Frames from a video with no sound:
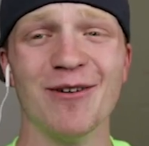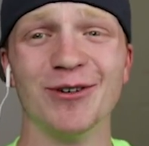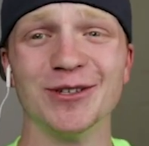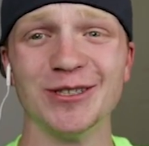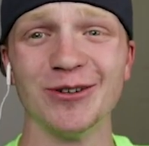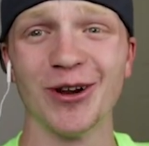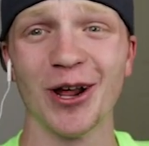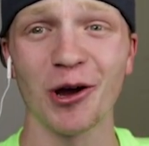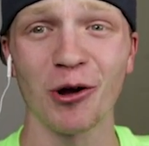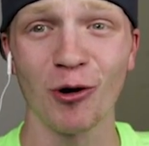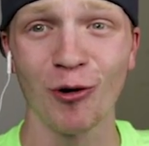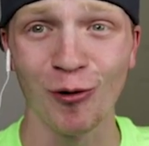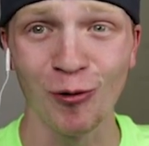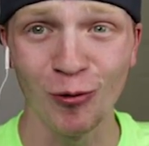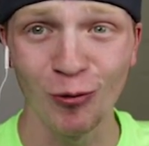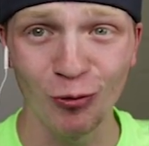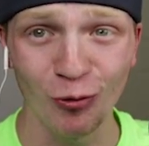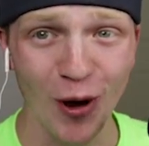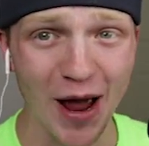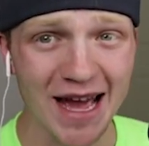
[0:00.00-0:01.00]
we're doing a
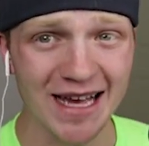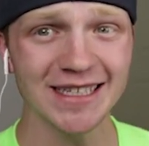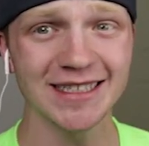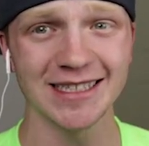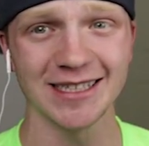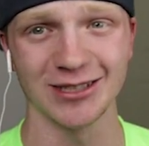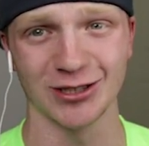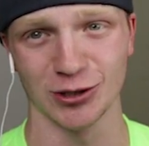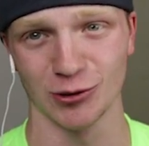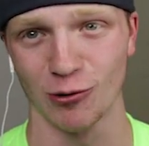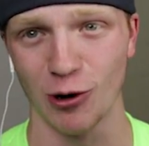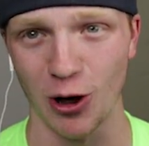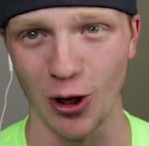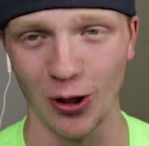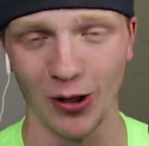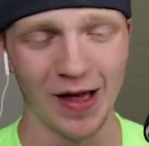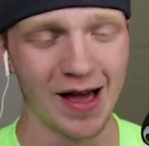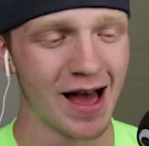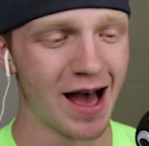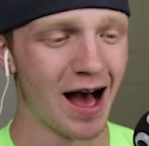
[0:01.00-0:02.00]
crazy
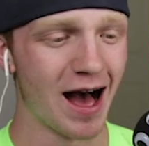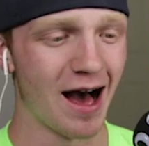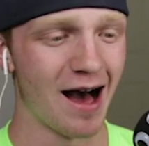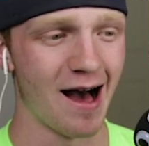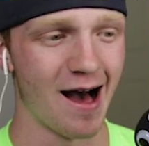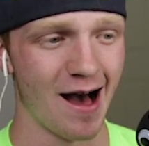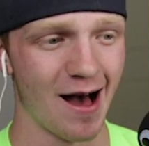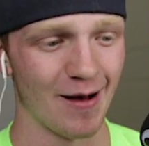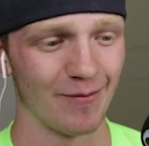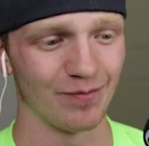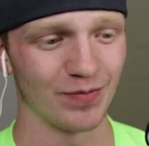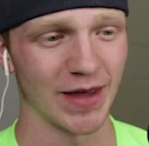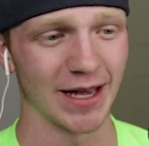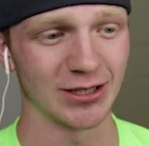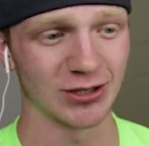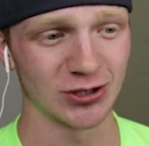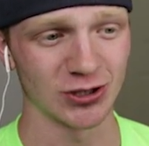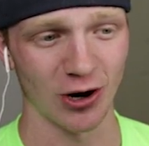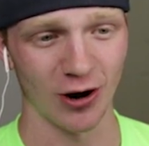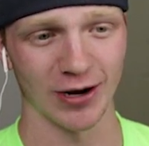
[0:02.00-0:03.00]
troll, um,
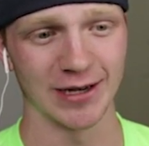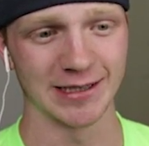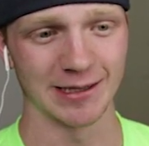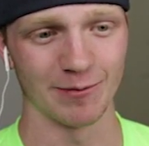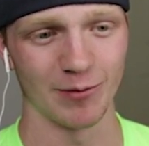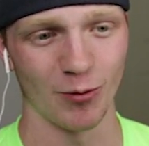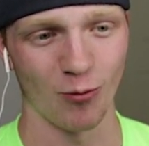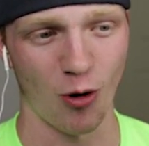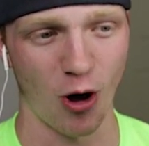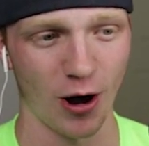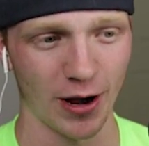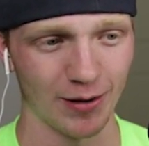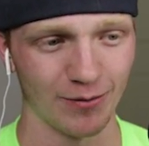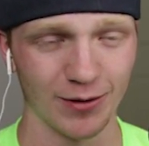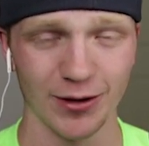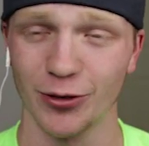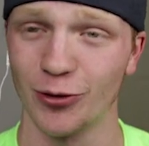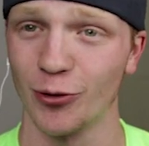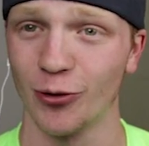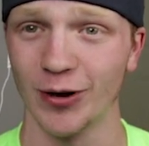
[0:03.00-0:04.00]
and Shark is going to be walking
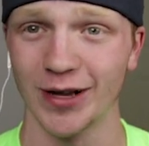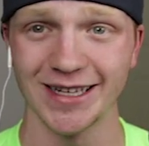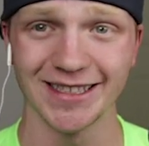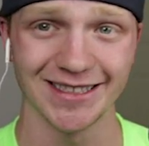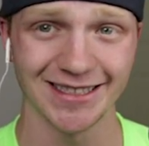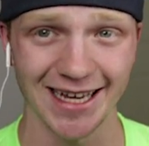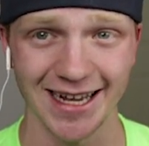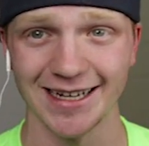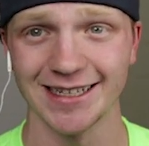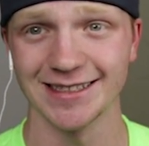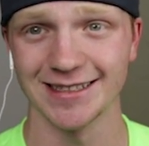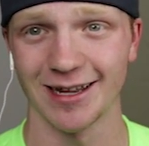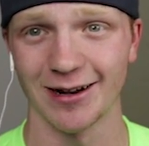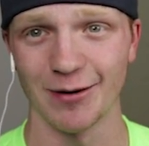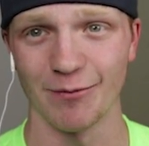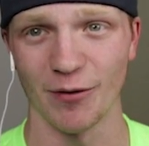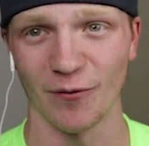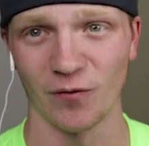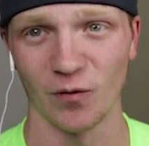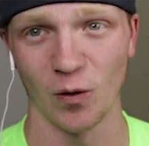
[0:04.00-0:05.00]
me through it. He said he's done
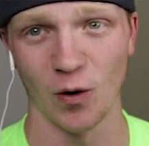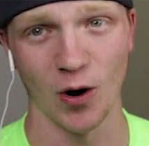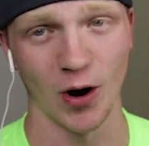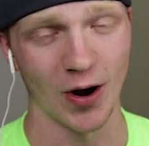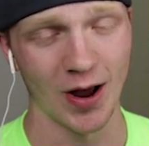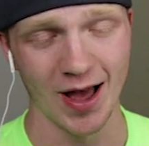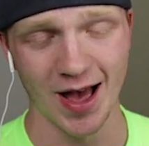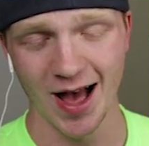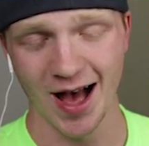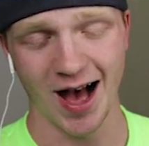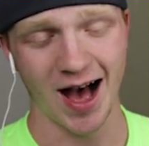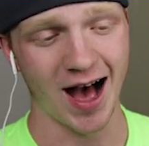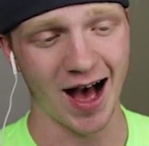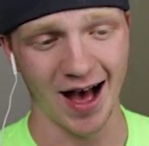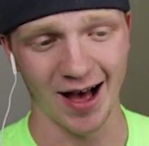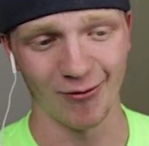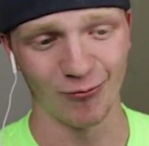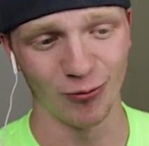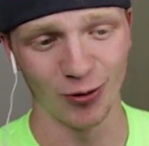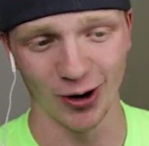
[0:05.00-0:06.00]
it before.
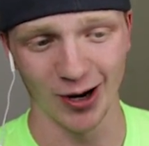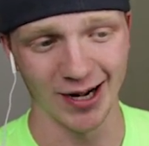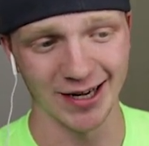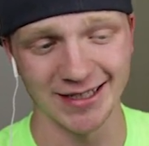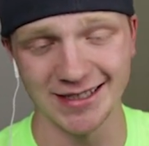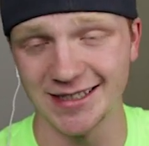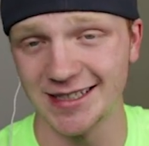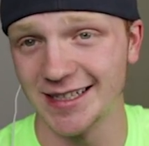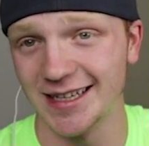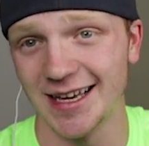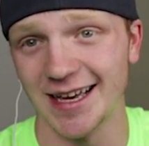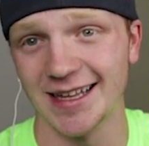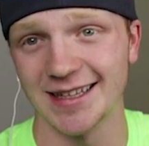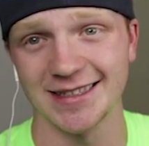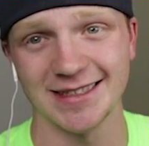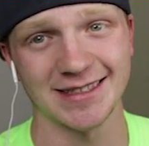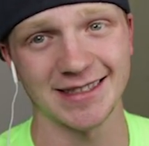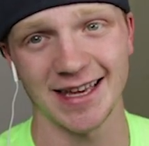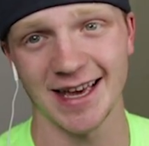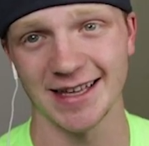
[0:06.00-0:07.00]
Uh, we're yes. gonna see
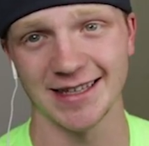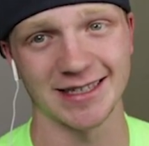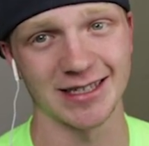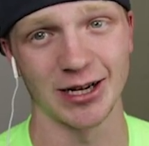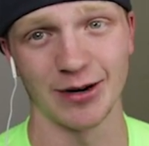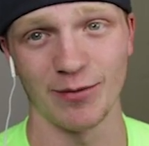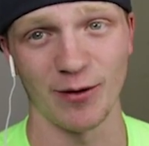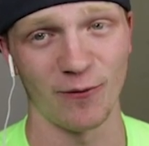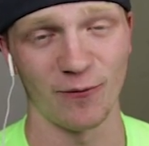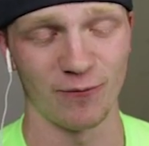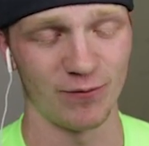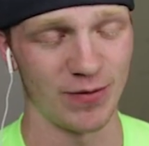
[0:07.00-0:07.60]
it's it's gonna be